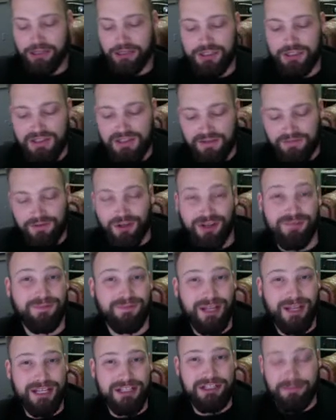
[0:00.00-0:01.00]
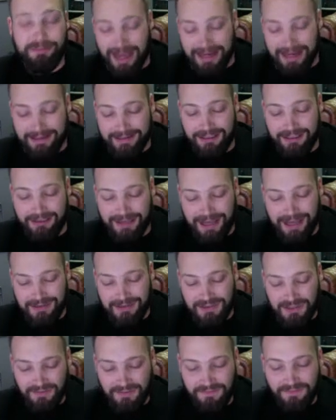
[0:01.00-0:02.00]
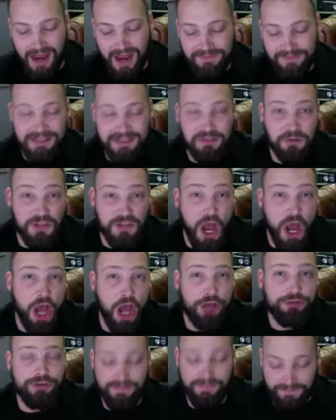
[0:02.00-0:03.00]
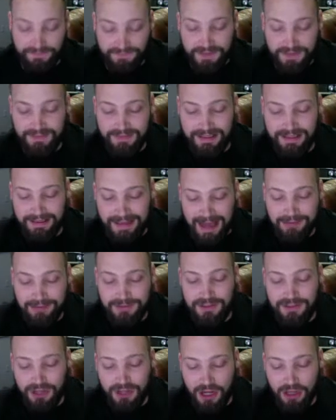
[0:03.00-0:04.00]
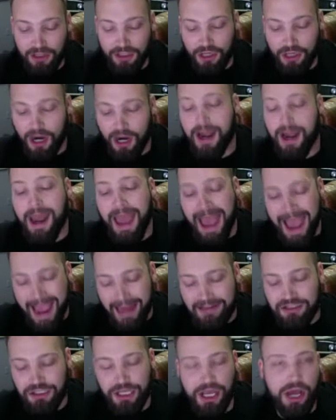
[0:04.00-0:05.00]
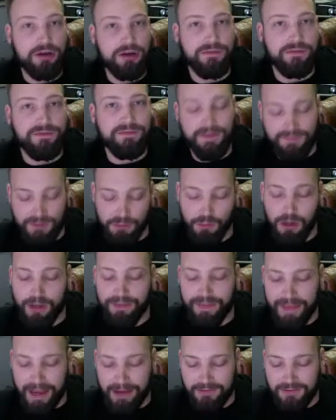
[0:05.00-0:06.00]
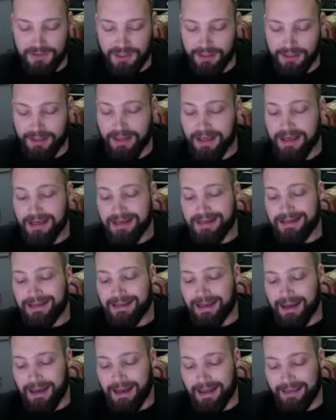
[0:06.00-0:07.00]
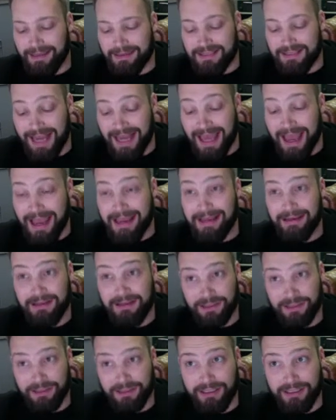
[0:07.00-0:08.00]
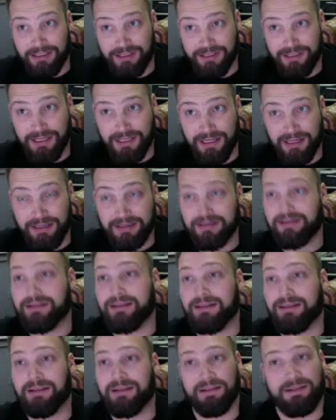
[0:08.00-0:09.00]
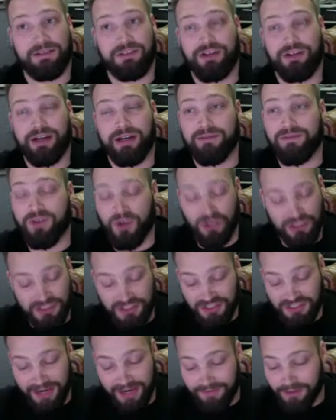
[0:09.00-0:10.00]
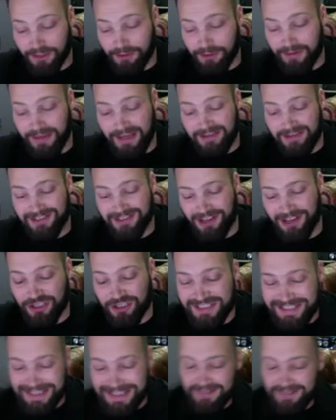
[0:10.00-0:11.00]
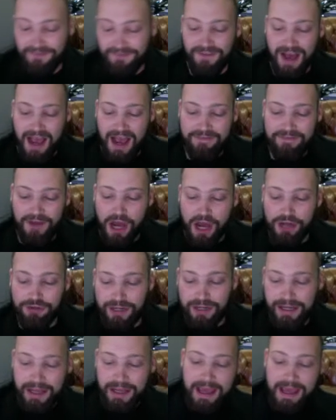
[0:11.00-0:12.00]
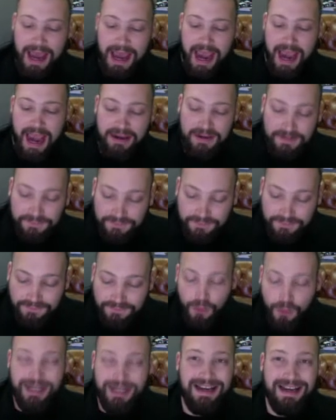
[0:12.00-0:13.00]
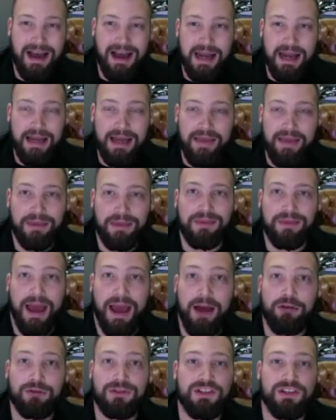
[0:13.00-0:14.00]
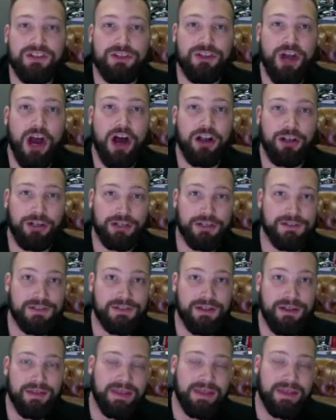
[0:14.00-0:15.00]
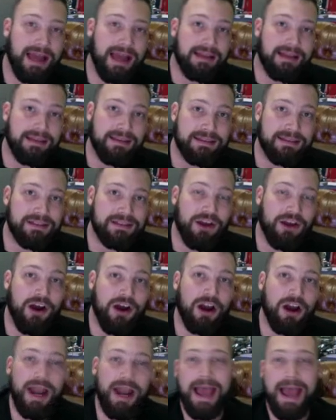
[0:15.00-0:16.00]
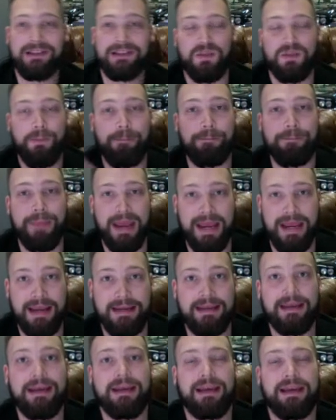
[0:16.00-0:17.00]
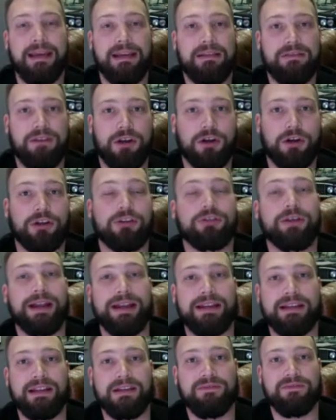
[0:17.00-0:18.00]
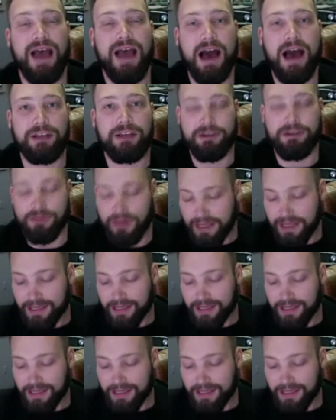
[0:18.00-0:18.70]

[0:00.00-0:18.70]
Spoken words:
Adjusted for inflation back in 2005, this was a $150,000 car. Actually $151,000. Today, clearly you're seeing it's trading for $700,000. That's $549,000 that this car has made or created in value